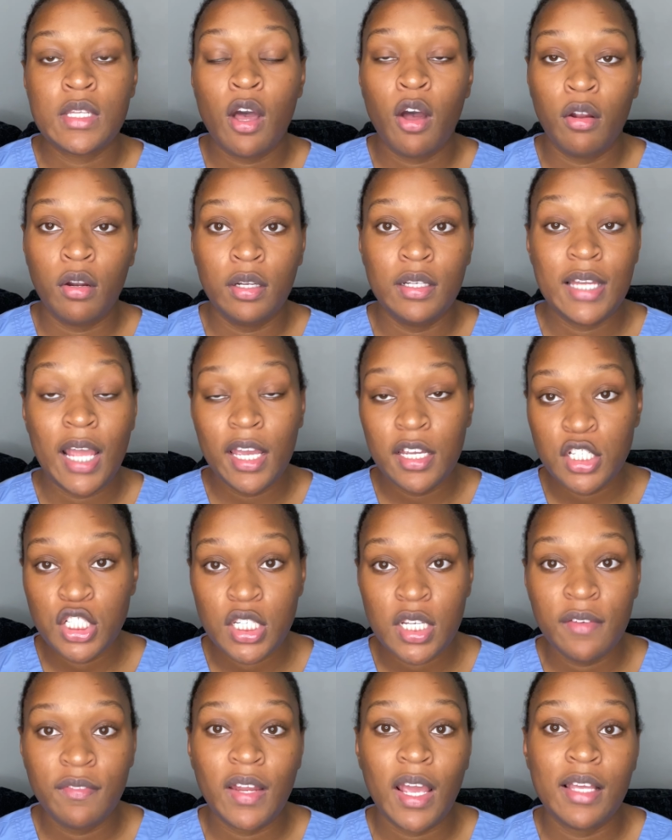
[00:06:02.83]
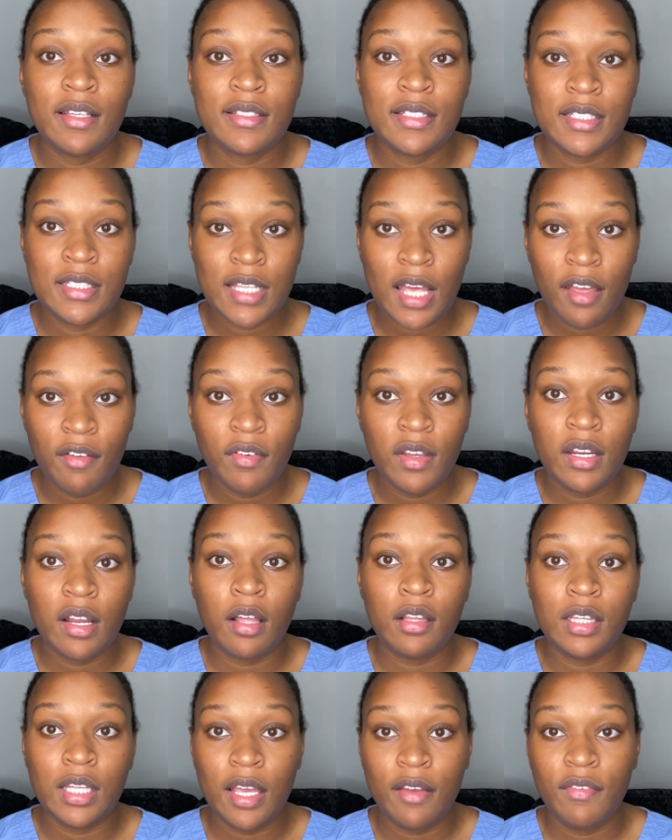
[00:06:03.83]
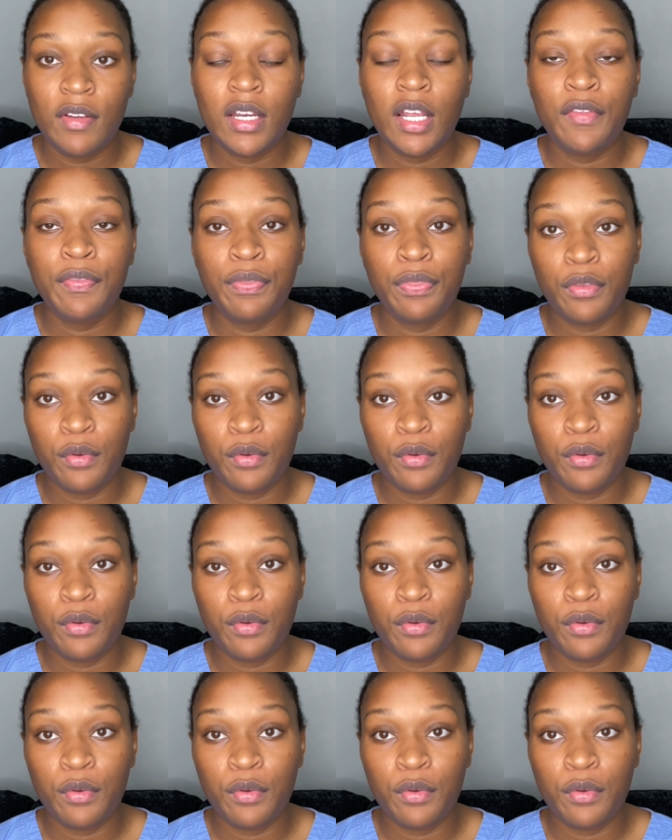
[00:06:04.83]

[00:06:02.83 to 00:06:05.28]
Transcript: on day shift at 7, 11, and